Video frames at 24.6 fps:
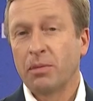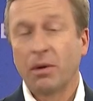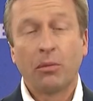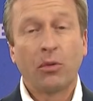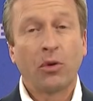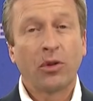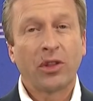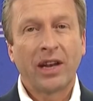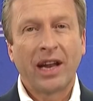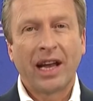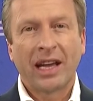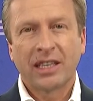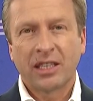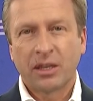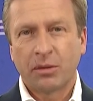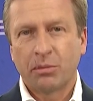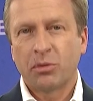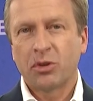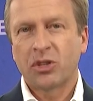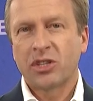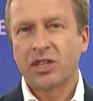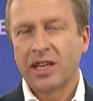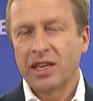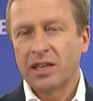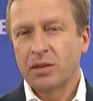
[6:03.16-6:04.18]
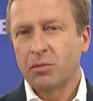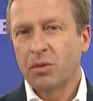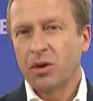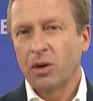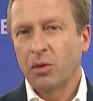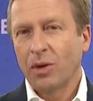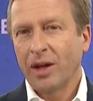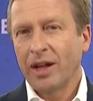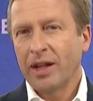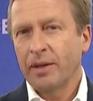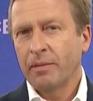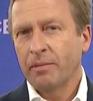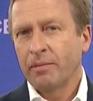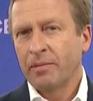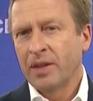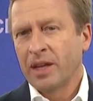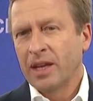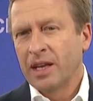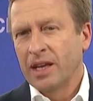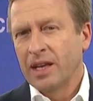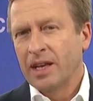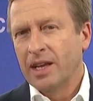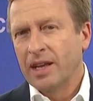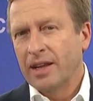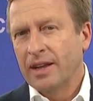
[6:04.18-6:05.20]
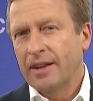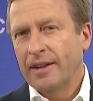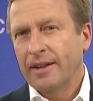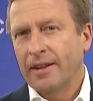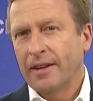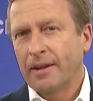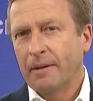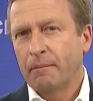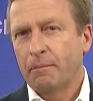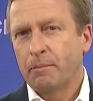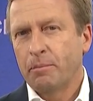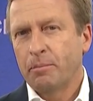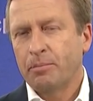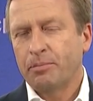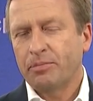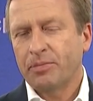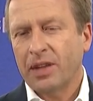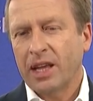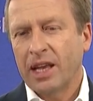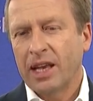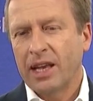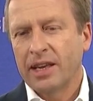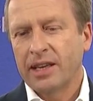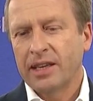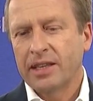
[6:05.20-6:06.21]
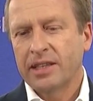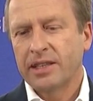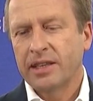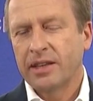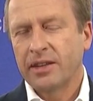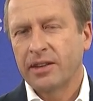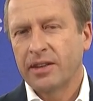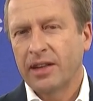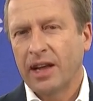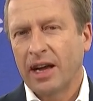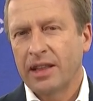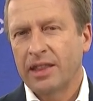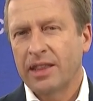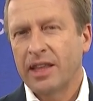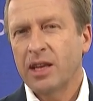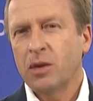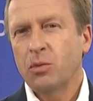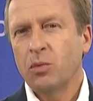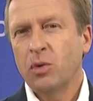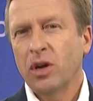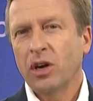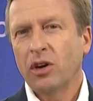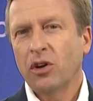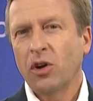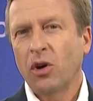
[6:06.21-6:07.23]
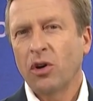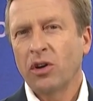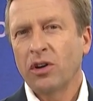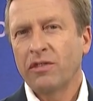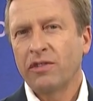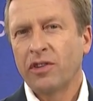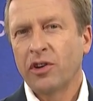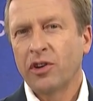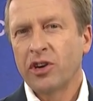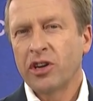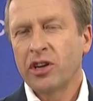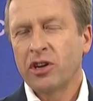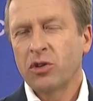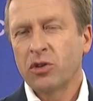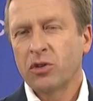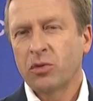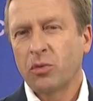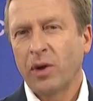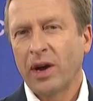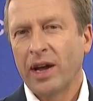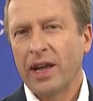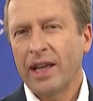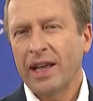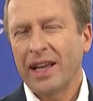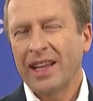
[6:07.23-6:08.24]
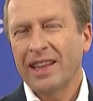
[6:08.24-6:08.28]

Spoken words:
more than 100%, meanwhile. I think we are on a very good way.